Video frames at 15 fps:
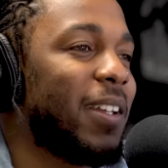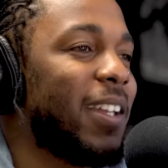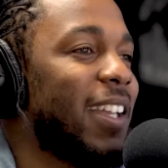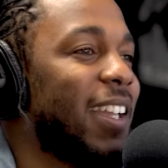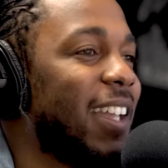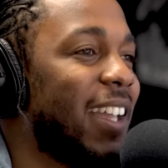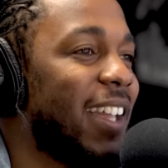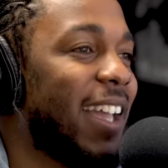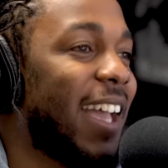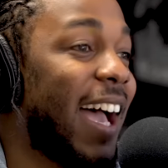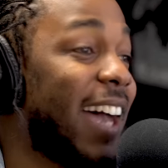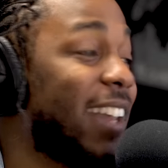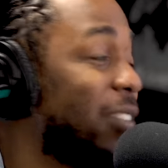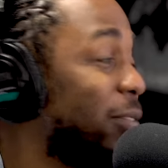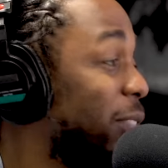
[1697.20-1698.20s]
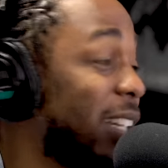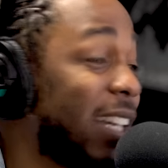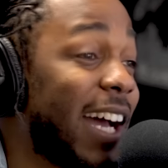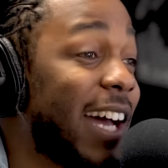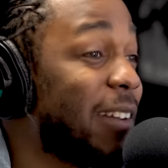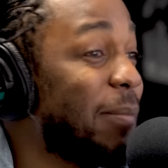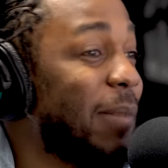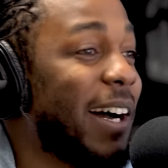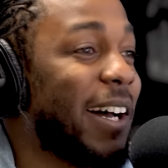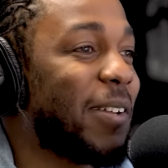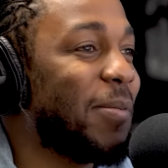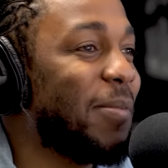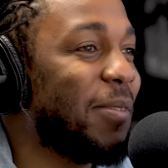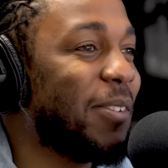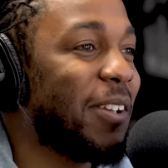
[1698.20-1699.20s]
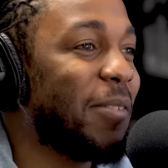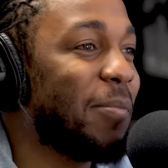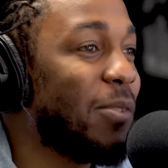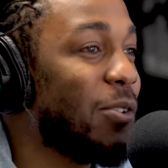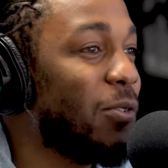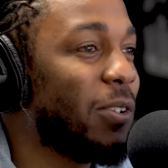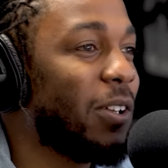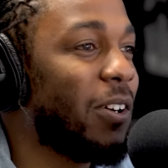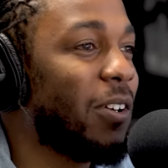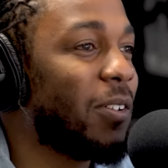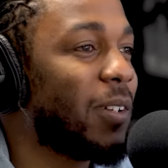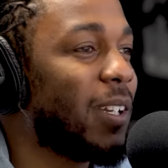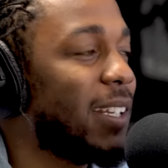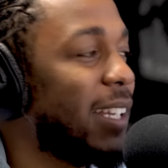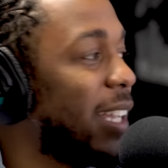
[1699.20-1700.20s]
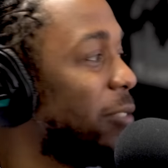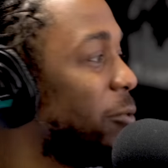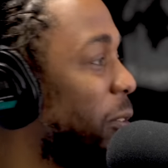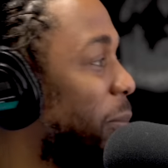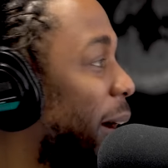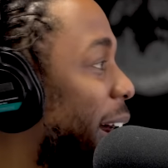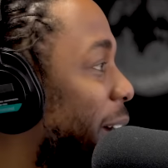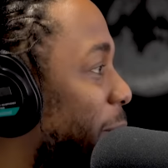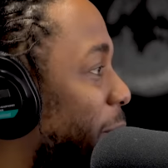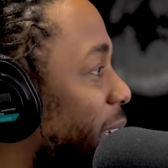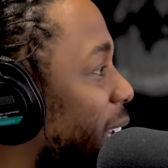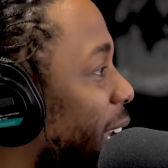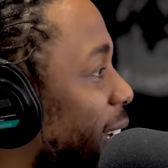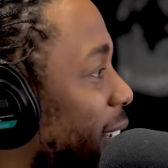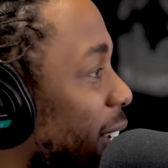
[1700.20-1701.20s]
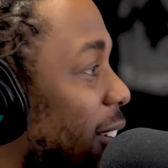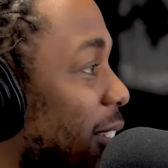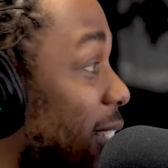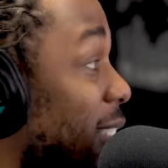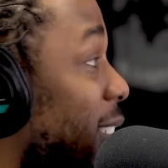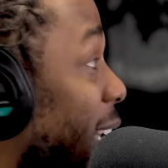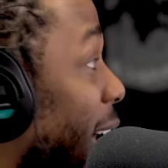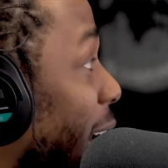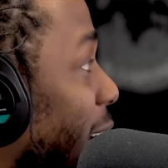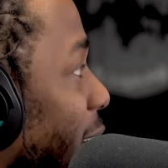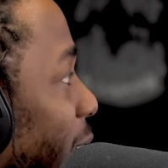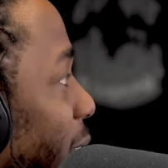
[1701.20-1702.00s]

Yeah, man. I done forgot about them, done moved on, and they remind me like, no, this is how it